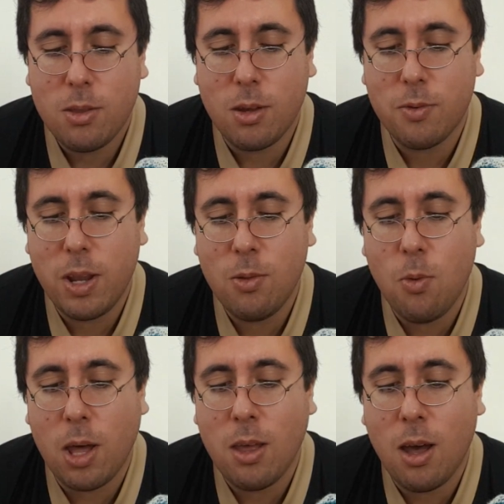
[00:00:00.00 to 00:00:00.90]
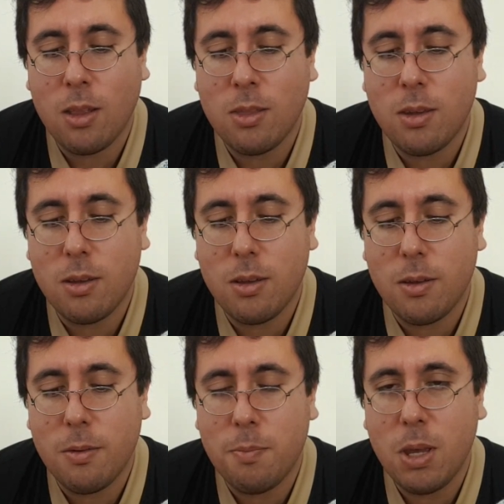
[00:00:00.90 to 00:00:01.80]
green one and
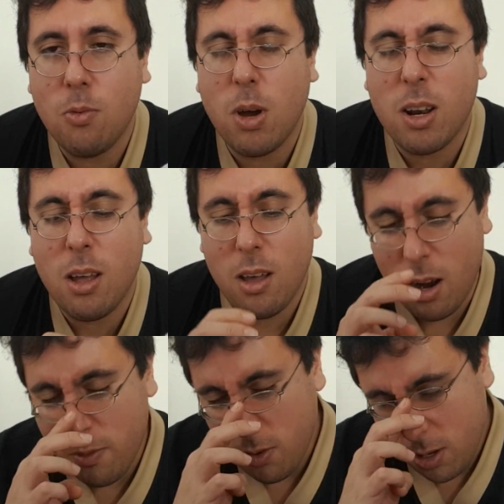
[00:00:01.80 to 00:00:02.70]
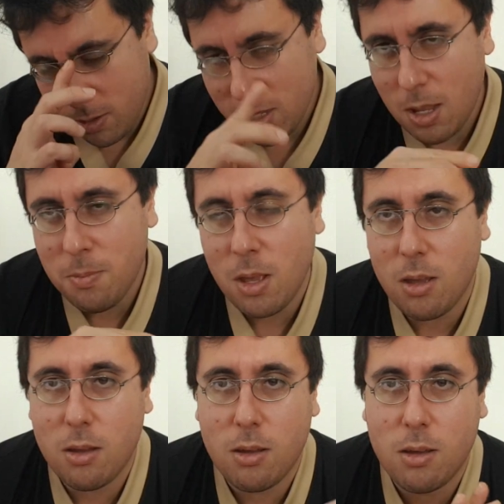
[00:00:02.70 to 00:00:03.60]
the pink one, are for the same
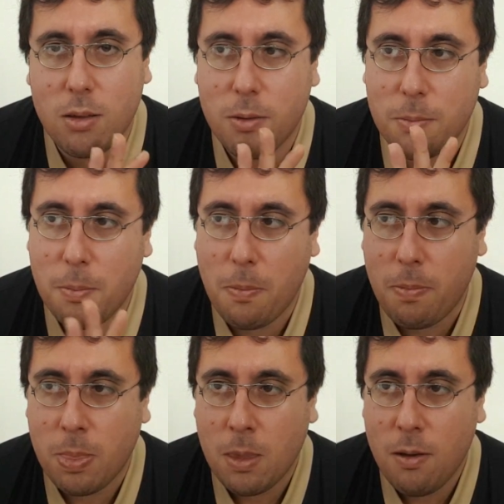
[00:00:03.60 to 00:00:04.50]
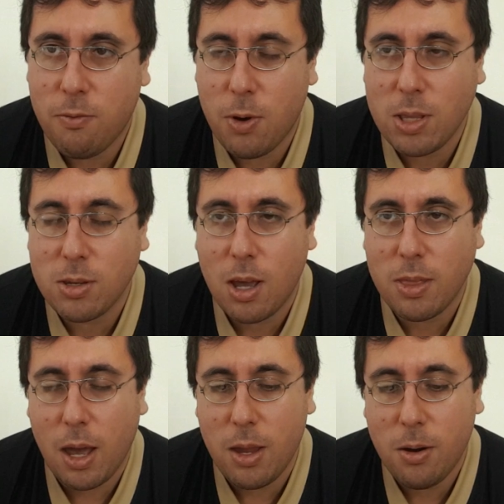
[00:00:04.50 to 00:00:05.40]
French
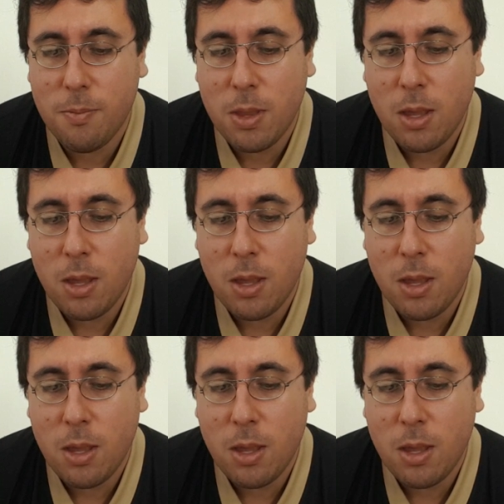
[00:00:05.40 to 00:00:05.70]
hand dyer,